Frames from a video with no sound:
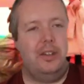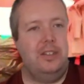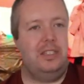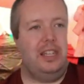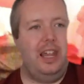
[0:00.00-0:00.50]
you
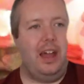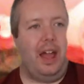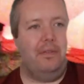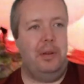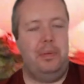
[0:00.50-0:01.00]
can see,
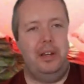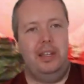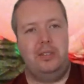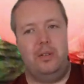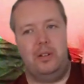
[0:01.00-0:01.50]
everybody
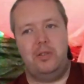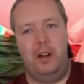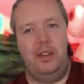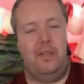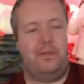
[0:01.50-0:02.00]
is sort of
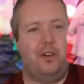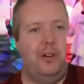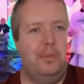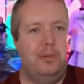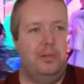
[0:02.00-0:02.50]
trying to
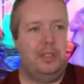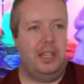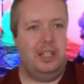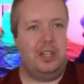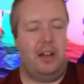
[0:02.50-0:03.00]
throw the balls at each